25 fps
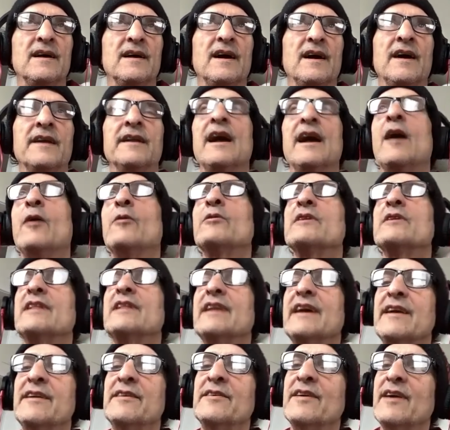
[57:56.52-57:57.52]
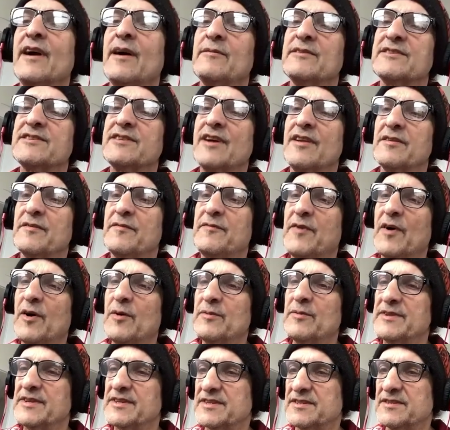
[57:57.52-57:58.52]
an hour later, I was on the phone
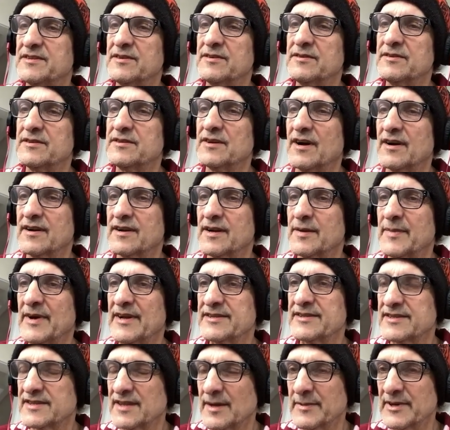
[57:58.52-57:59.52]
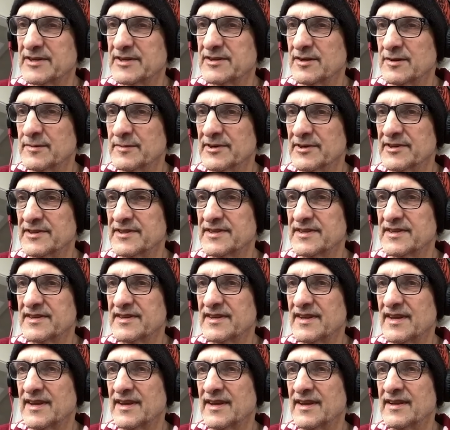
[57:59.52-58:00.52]
with this dude talking about stomach tumors.
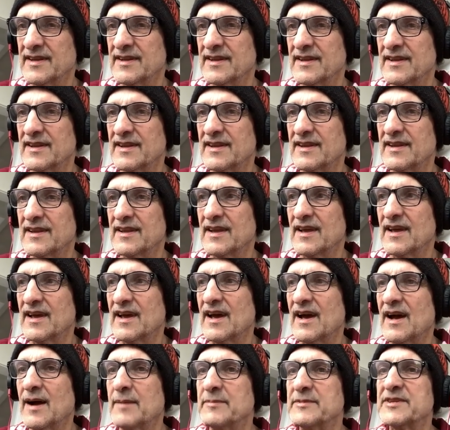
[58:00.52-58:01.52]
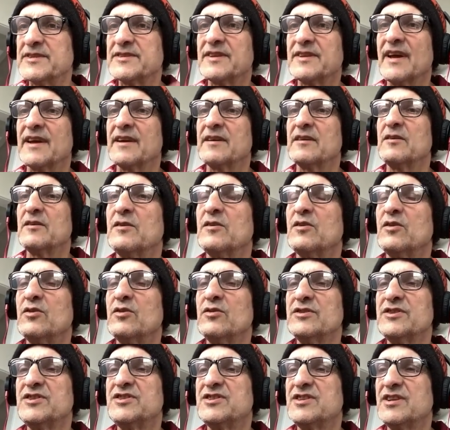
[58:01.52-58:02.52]
And I'm just like,
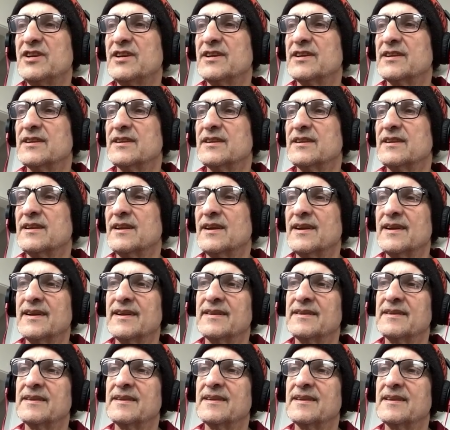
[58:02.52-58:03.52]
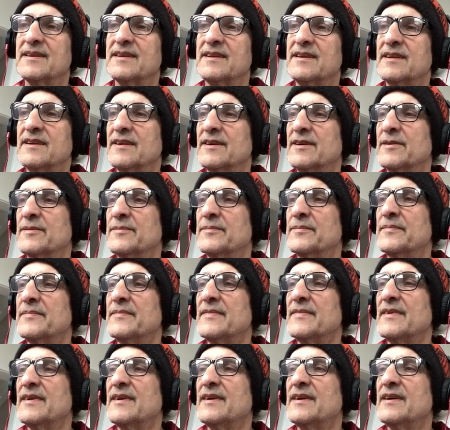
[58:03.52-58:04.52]
holy shit. And, you know,
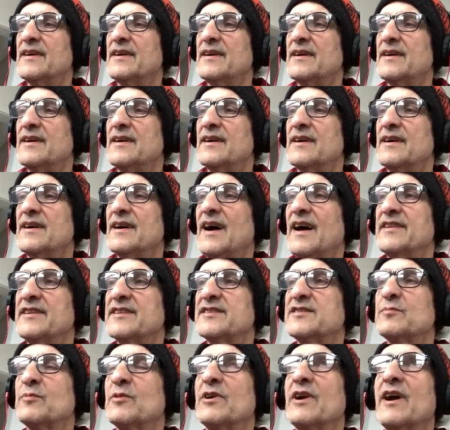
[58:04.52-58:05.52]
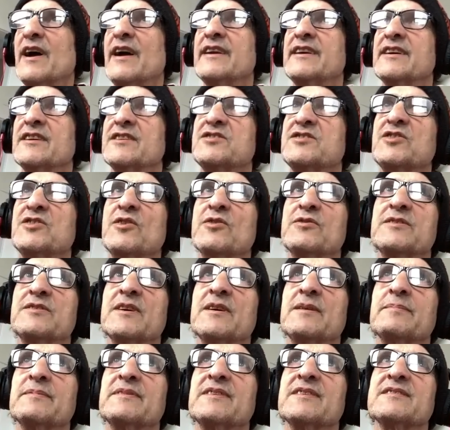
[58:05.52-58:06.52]
this is where I get choked
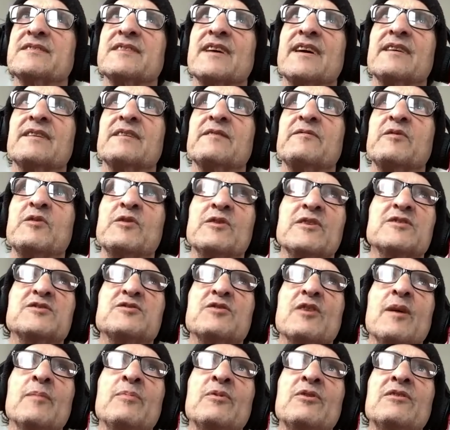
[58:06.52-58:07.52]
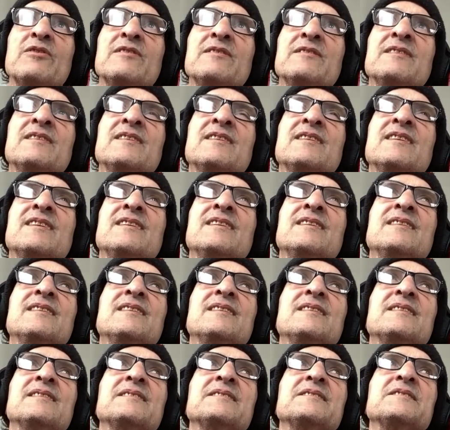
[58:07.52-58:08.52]
up, because like, if you're in trouble,
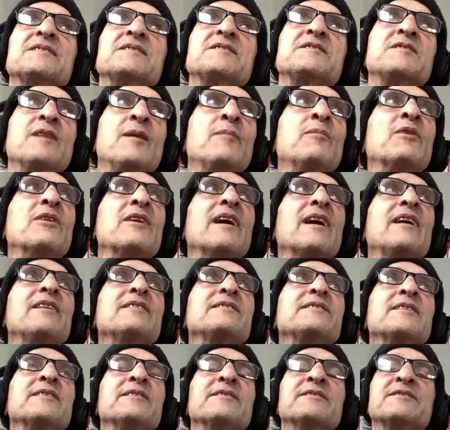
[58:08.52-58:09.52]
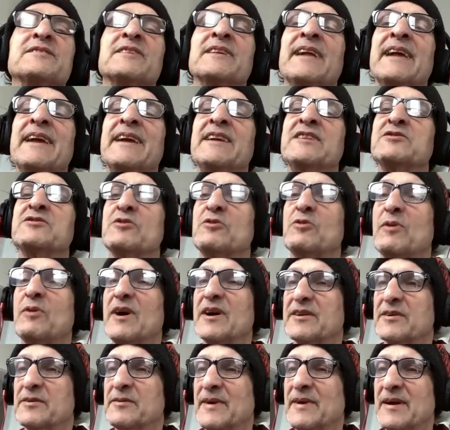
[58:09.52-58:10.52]
somewhere out there is an angel
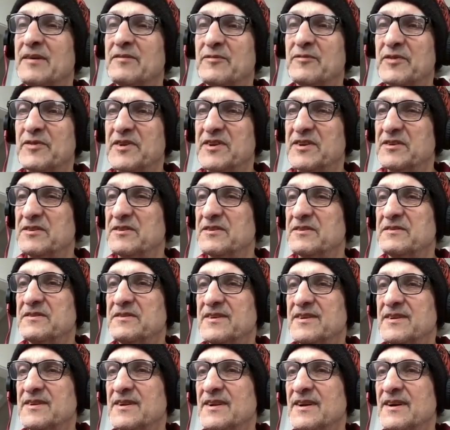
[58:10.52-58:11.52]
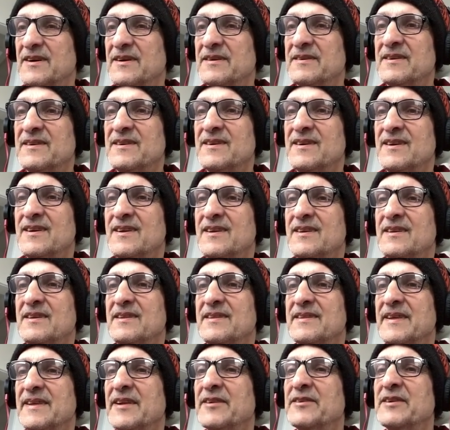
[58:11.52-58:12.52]
walking around for you, you know.
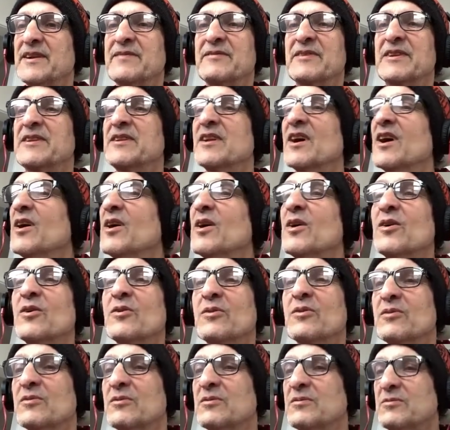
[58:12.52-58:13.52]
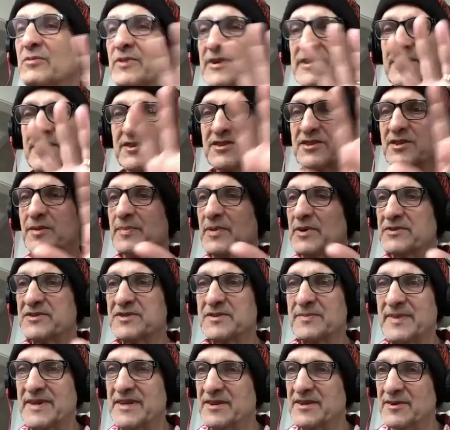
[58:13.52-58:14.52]
They don't even know what they're supposed
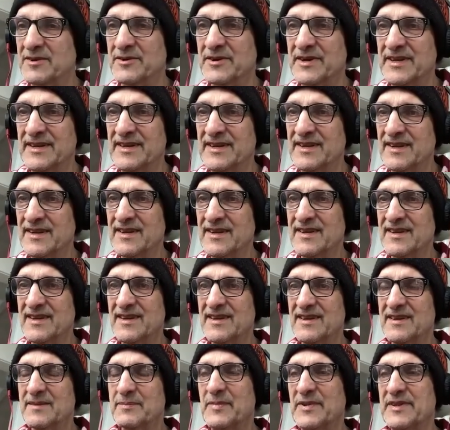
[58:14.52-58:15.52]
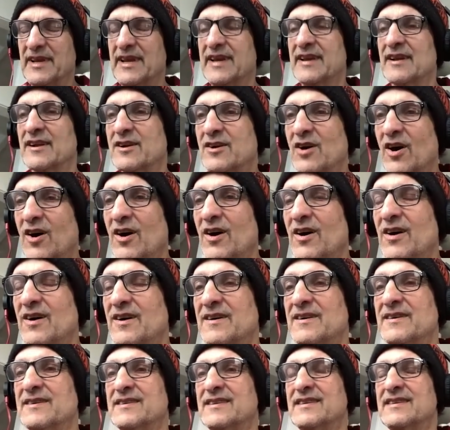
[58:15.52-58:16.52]
to be doing, but they get a
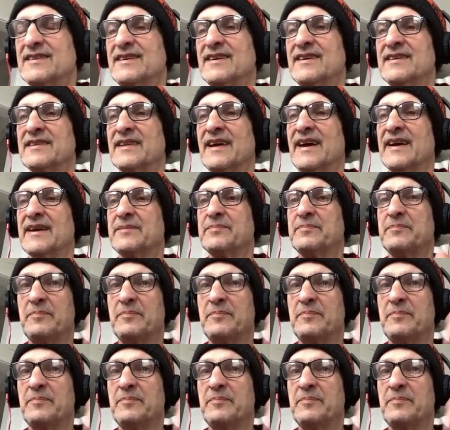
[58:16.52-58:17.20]
call and like